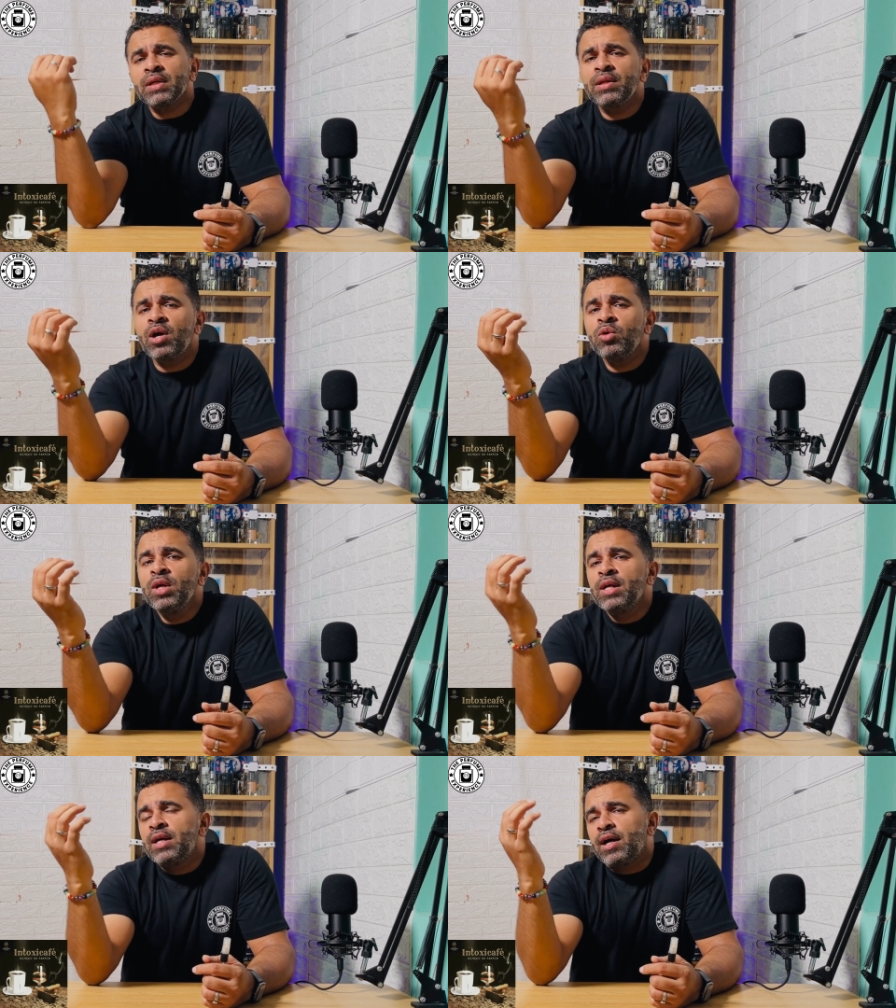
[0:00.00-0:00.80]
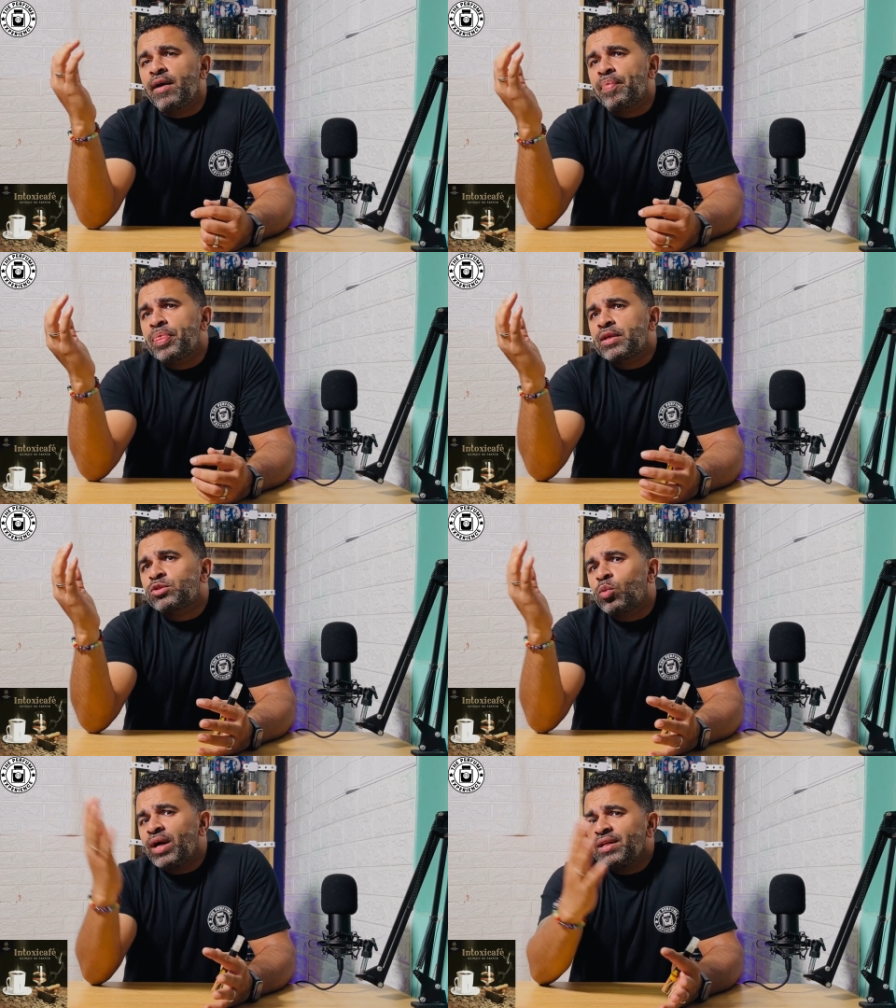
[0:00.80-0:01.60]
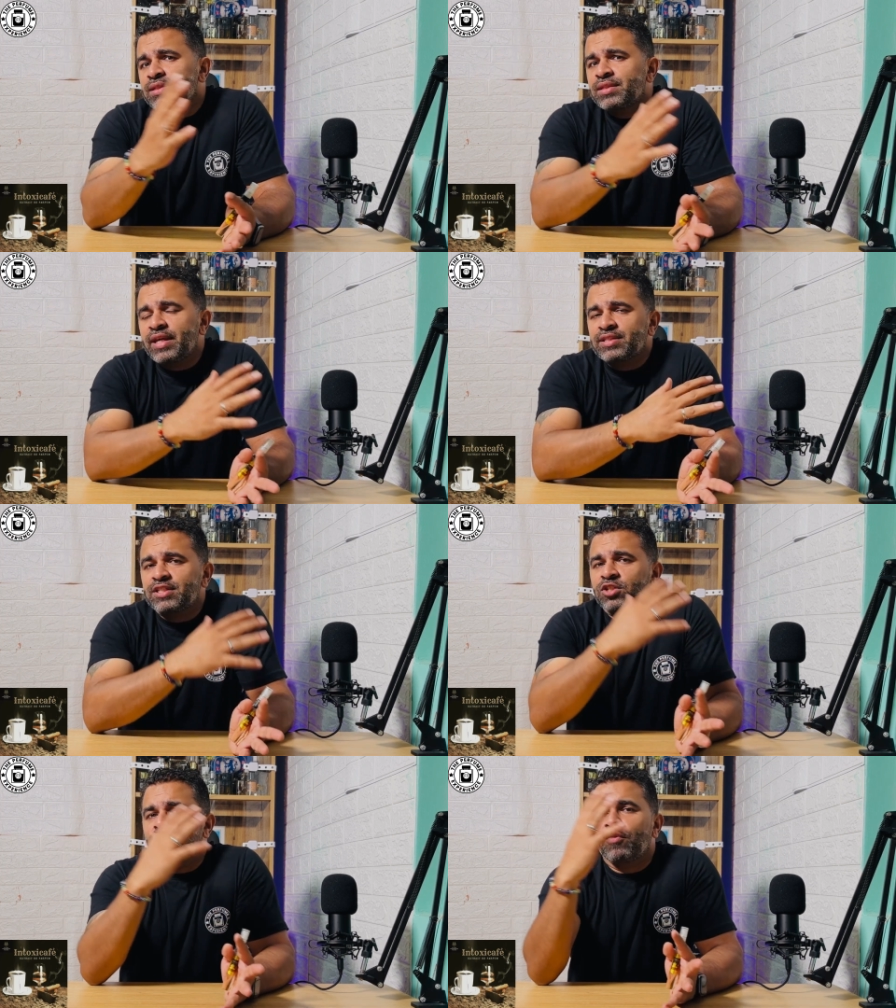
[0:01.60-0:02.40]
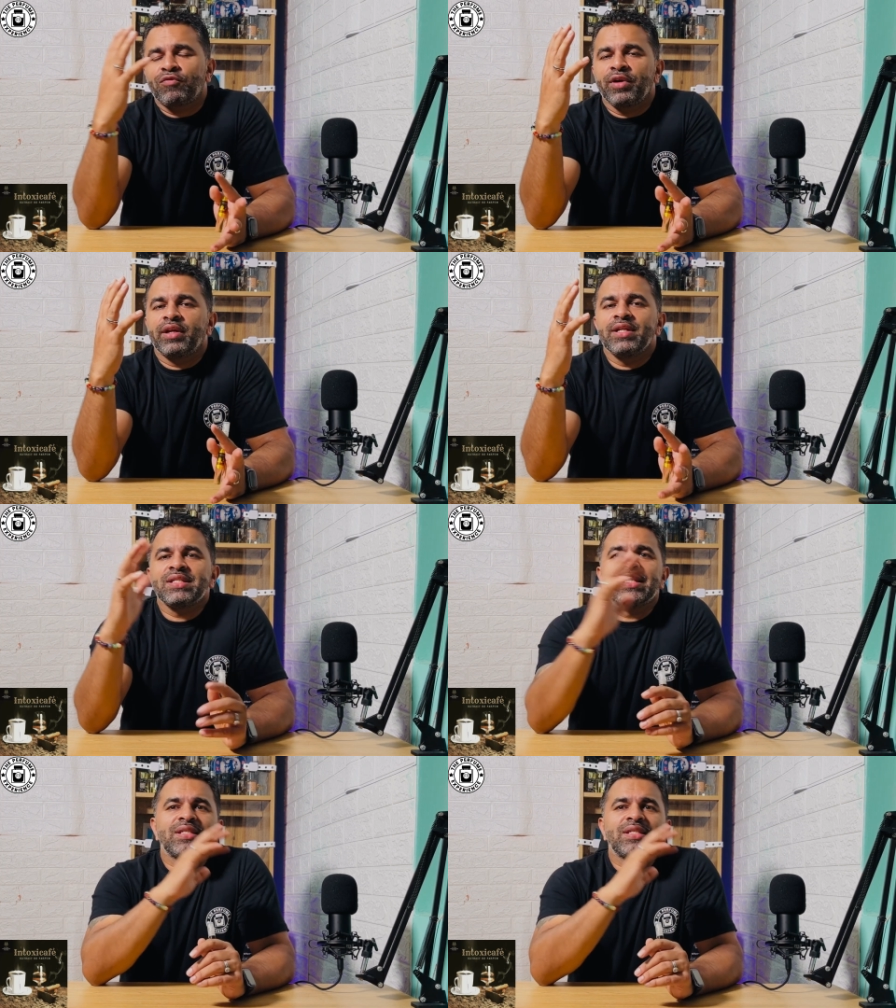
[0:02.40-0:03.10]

Now, so one is, yes, it's a soft fragrance. The